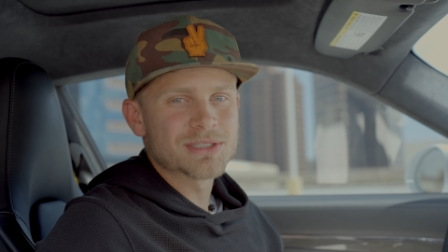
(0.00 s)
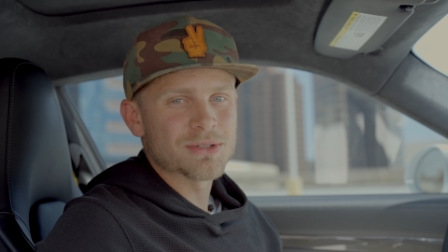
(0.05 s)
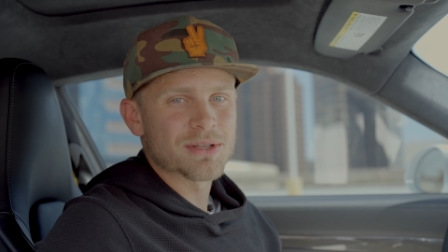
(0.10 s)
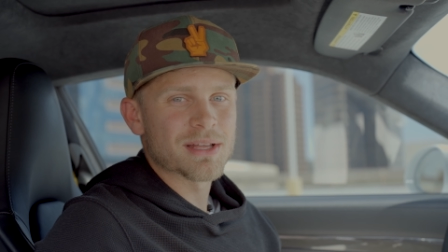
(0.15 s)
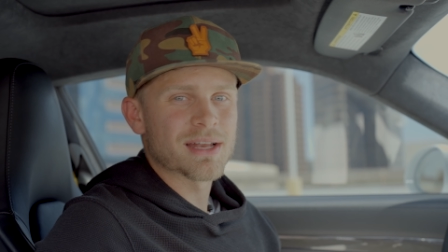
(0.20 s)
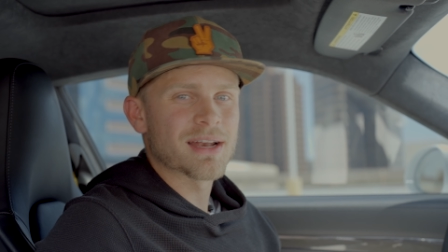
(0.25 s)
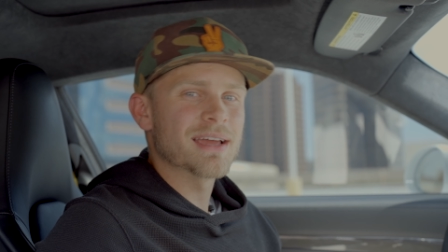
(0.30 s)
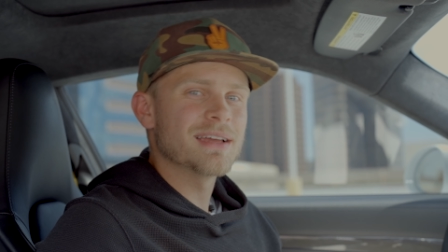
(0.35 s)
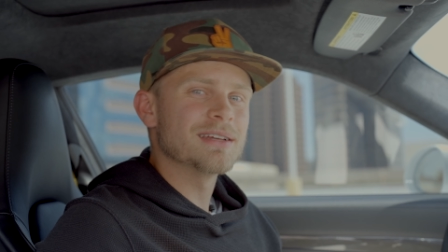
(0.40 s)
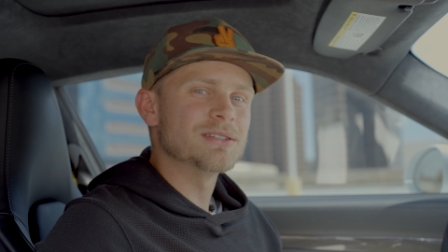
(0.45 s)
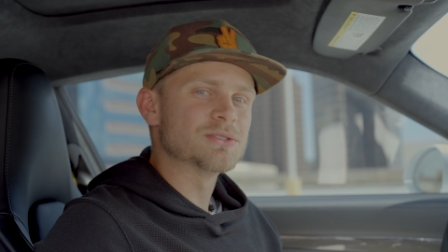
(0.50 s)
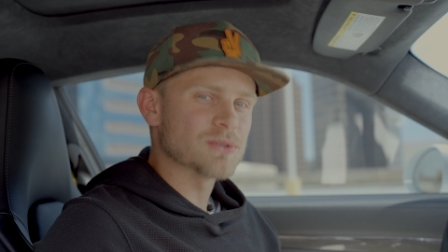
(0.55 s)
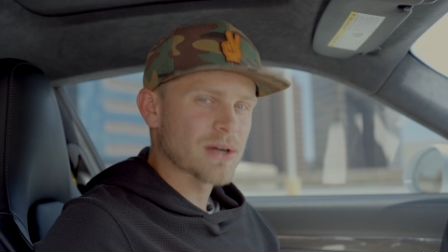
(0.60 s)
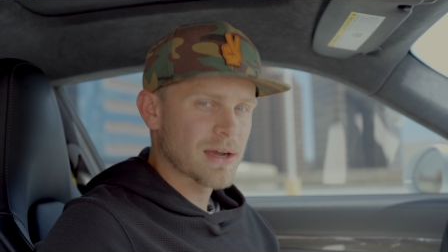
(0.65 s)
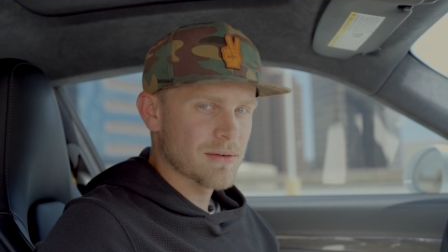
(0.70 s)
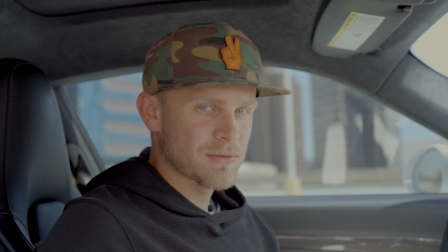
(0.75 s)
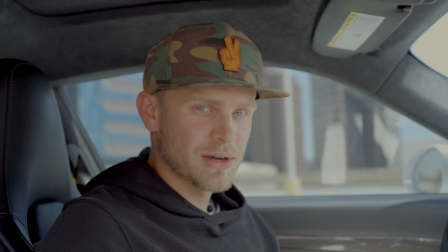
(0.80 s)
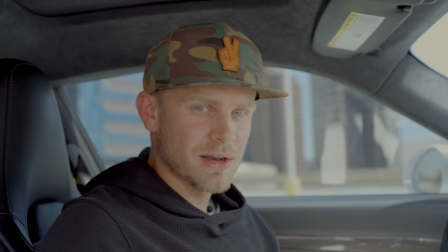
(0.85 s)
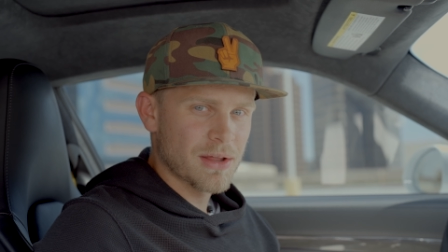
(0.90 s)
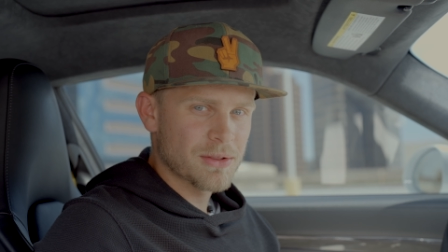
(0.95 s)
so then I could
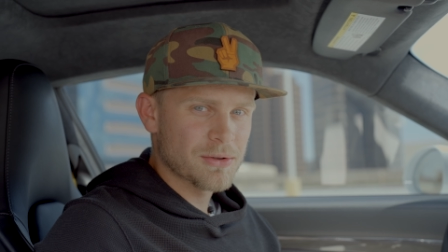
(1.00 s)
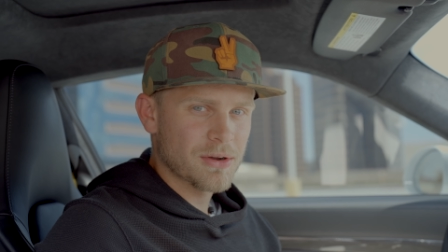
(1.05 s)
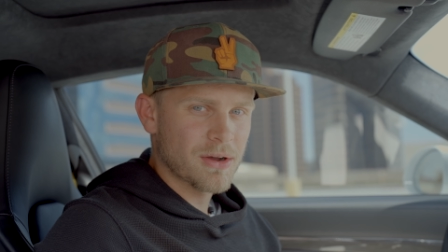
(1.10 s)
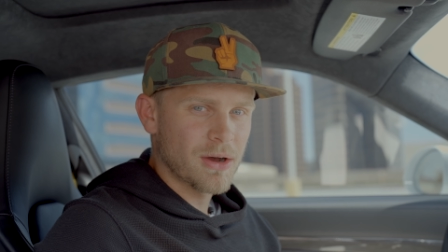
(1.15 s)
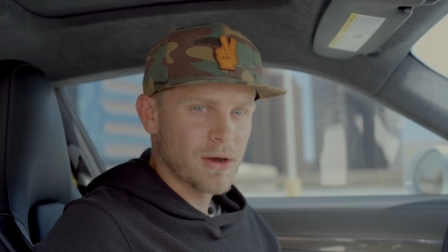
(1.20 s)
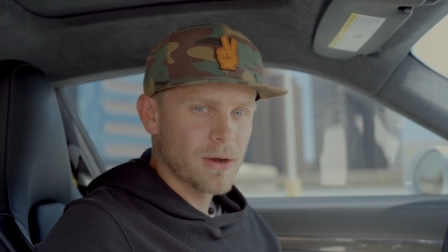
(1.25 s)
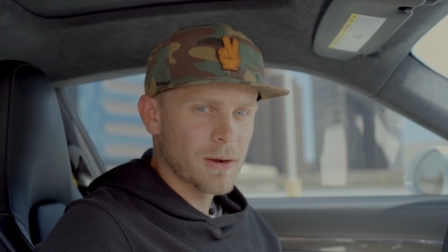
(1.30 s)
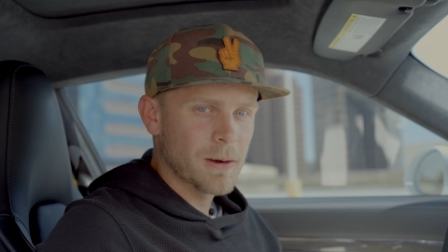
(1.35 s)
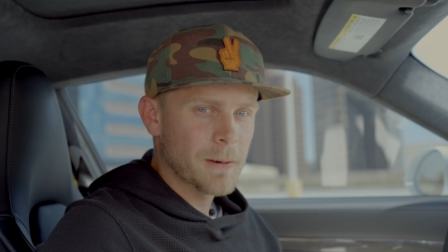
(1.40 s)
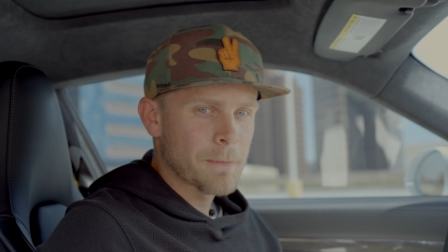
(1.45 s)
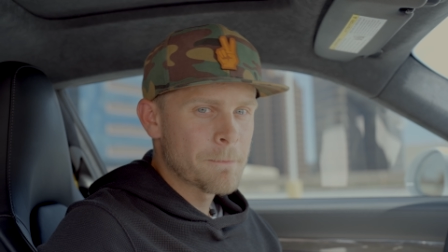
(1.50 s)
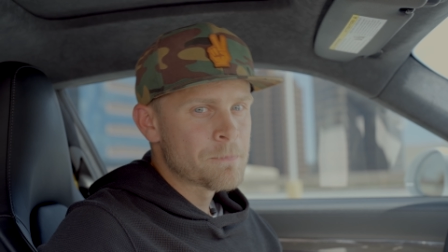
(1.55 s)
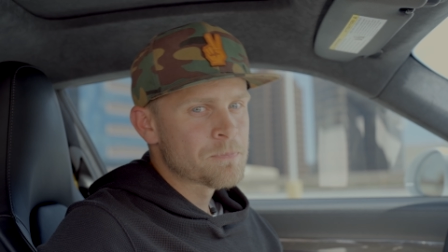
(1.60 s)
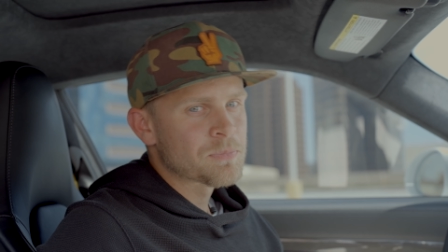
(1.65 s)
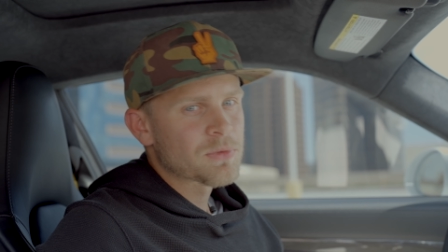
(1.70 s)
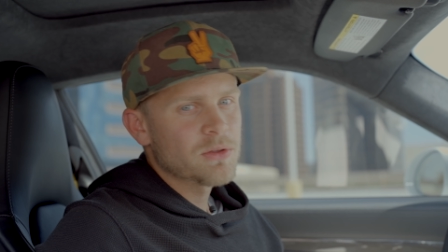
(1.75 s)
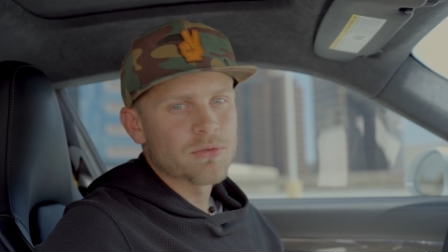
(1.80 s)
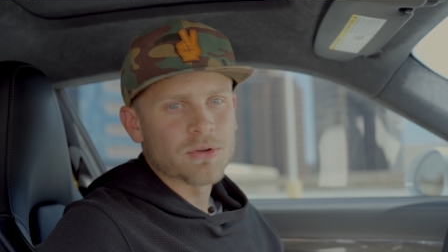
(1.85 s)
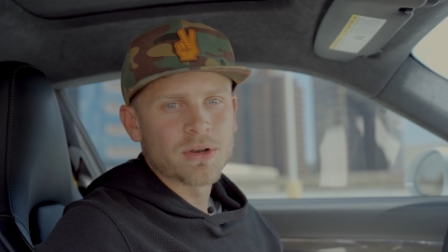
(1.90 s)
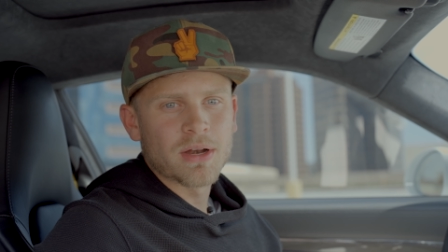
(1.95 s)
drive another car
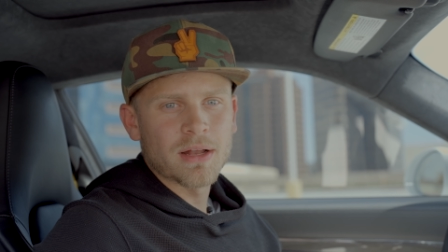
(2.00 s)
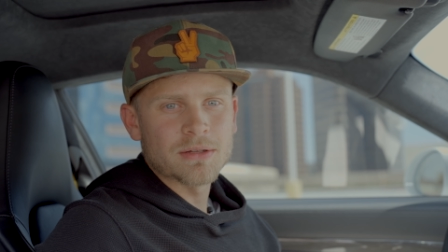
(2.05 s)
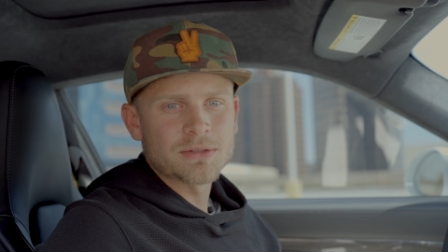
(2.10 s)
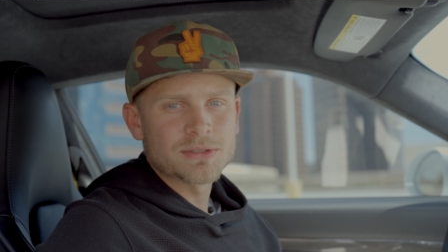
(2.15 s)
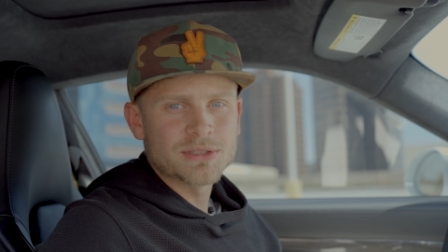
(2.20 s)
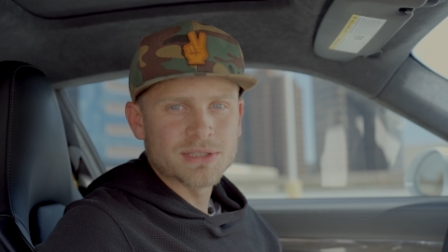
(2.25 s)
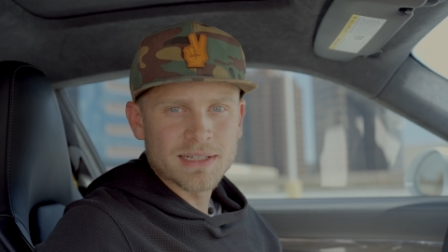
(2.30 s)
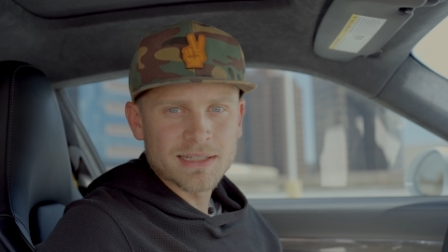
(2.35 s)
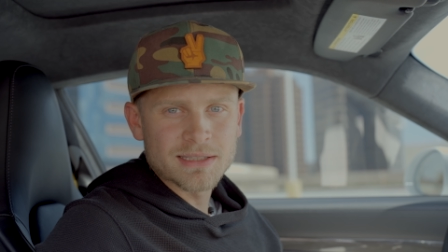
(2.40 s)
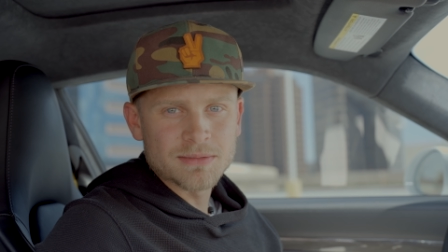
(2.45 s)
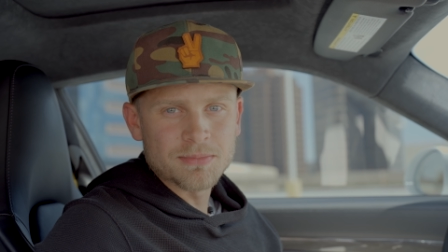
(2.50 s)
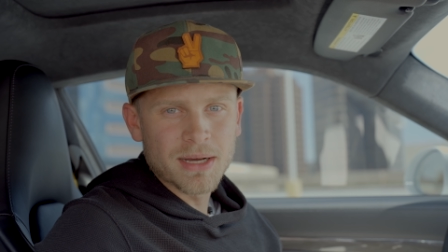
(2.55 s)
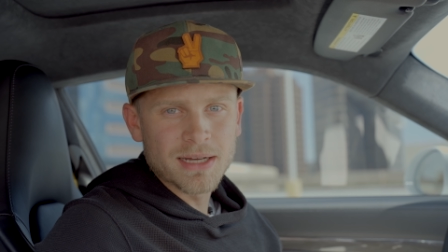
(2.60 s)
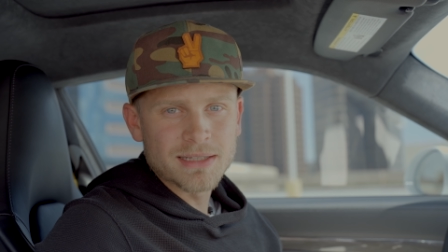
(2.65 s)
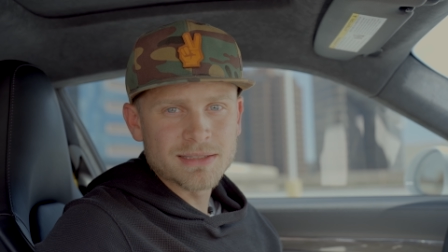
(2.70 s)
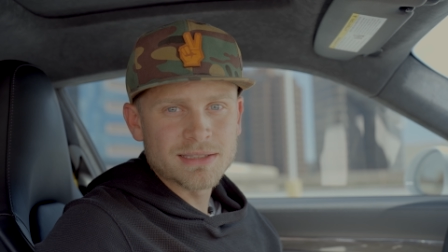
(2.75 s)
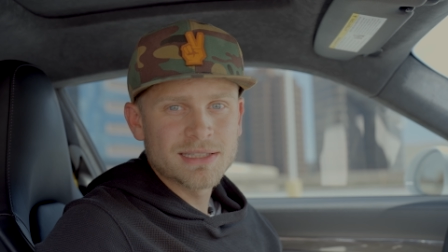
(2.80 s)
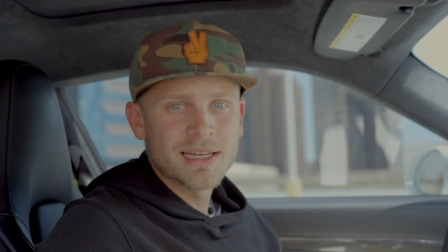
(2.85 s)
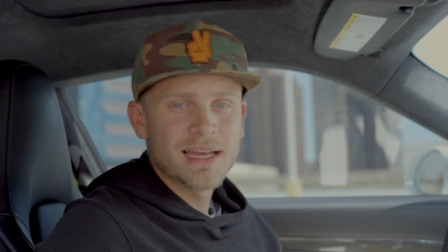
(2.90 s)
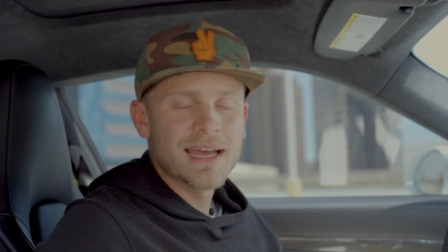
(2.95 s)
for another 6
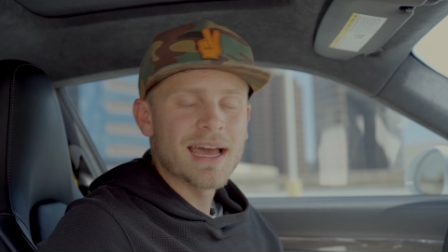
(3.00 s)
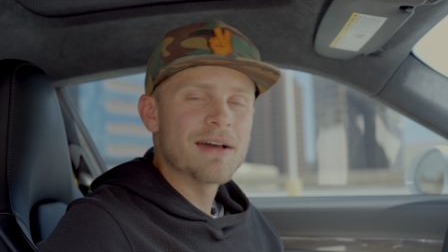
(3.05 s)
months,